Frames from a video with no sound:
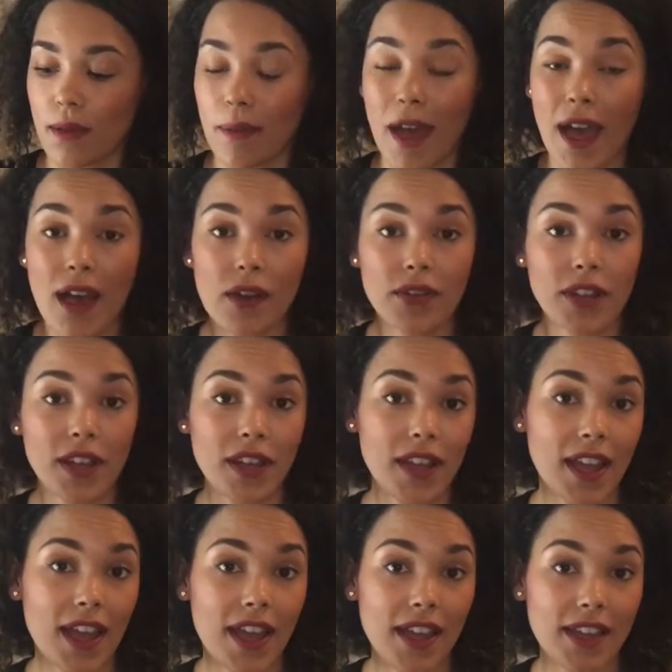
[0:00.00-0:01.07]
a powder
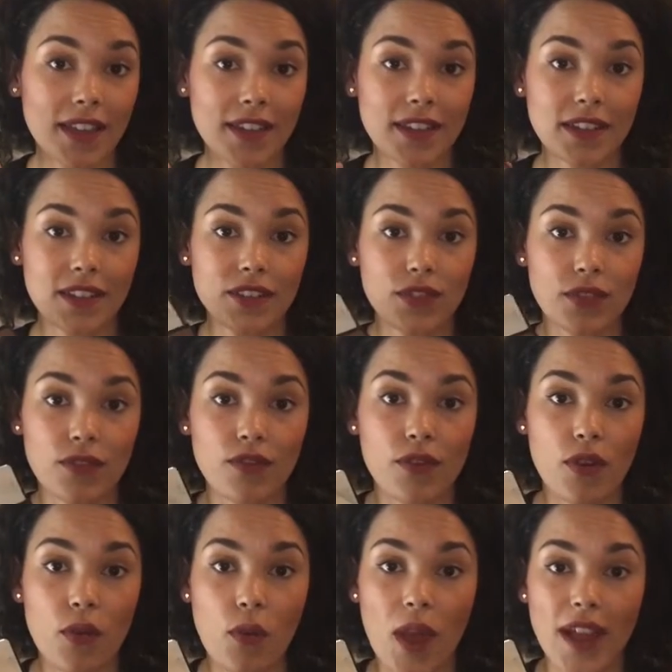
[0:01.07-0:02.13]
and a sort of
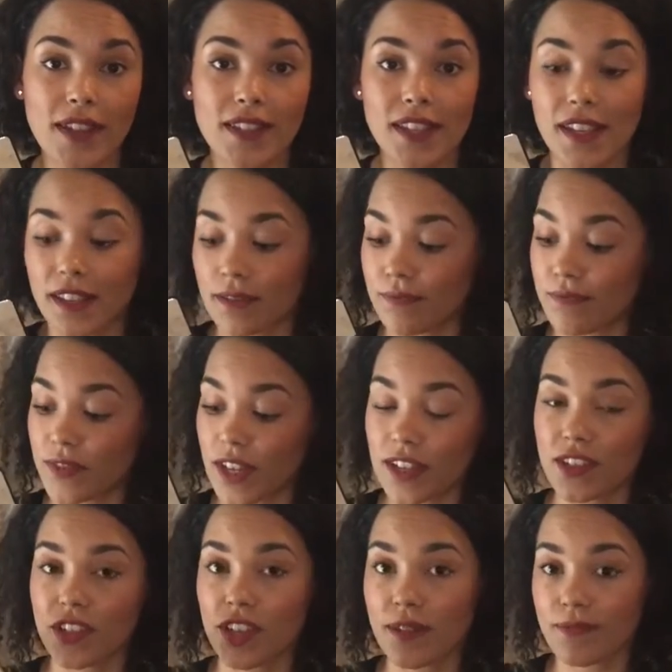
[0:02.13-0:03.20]
waxy
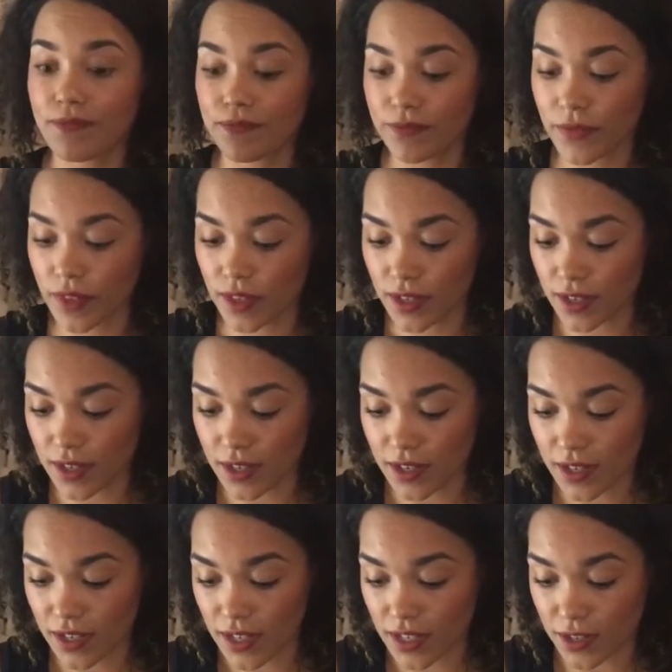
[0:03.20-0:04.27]
texture
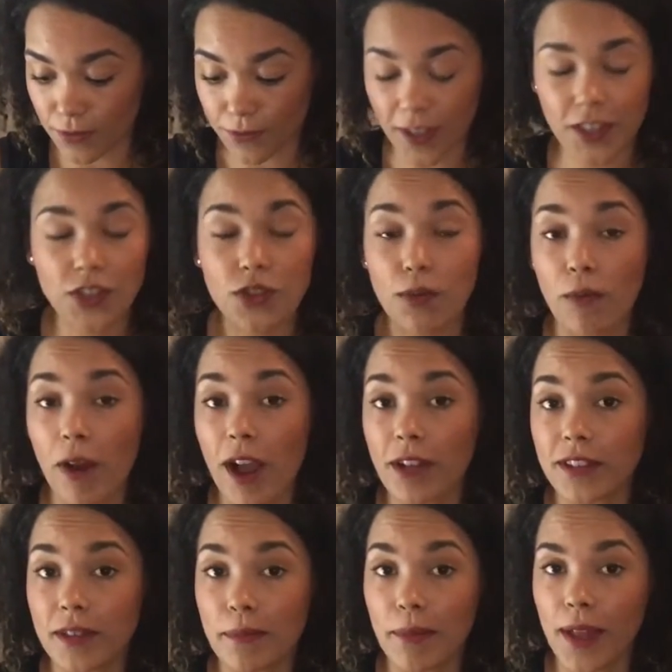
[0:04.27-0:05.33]
to fix your
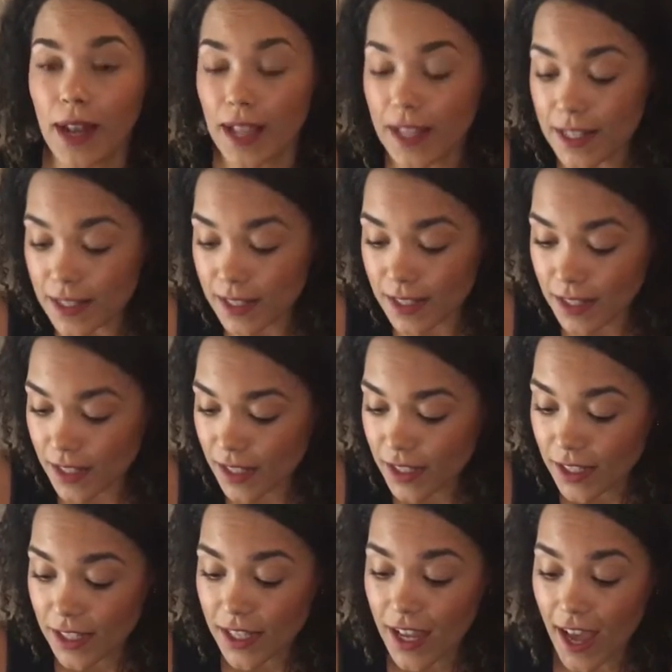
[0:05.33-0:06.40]
brows in place.
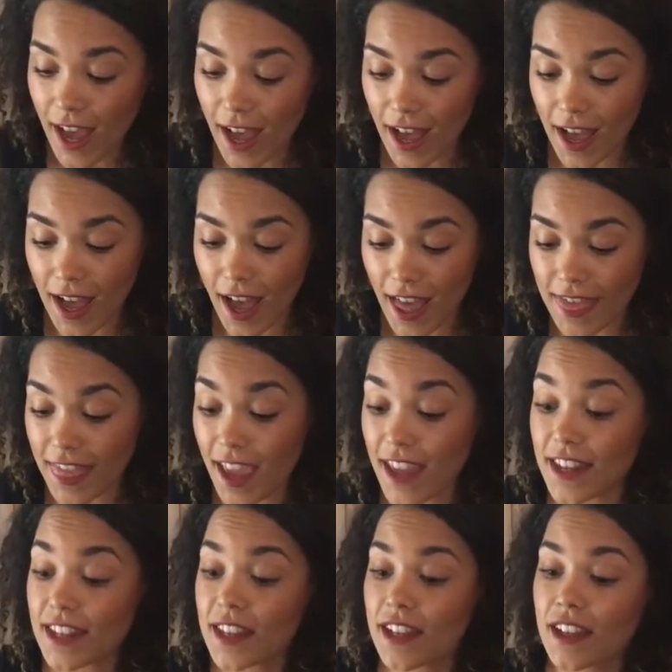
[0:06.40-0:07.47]
And
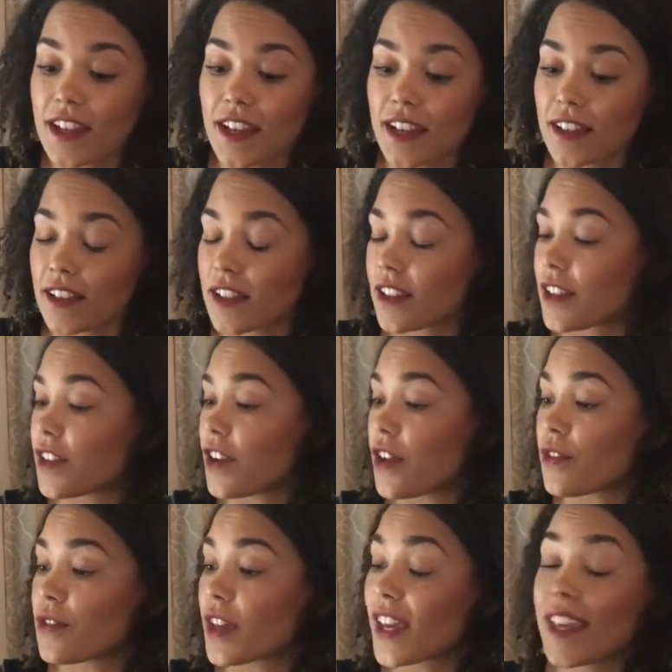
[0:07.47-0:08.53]
then, you
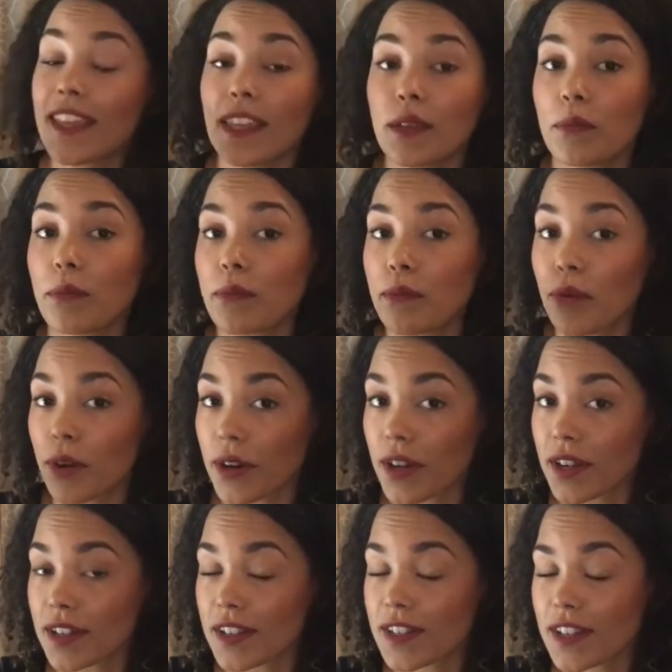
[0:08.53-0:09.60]
know, the key
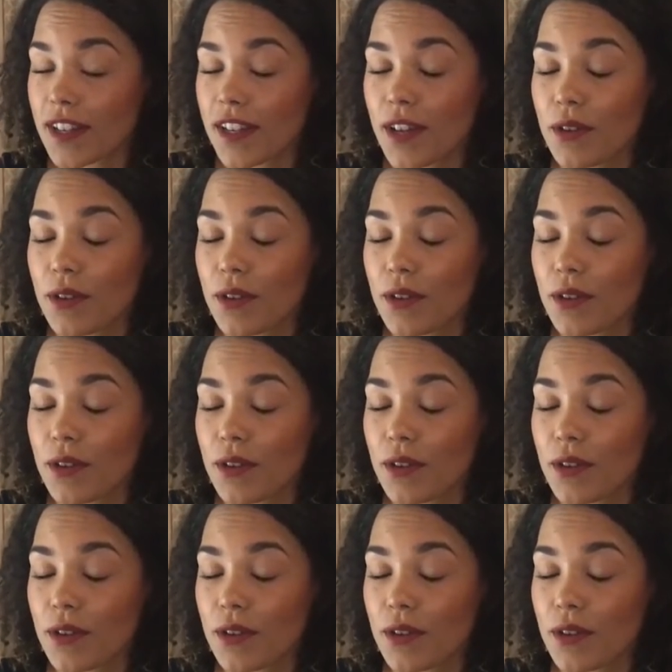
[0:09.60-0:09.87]
product,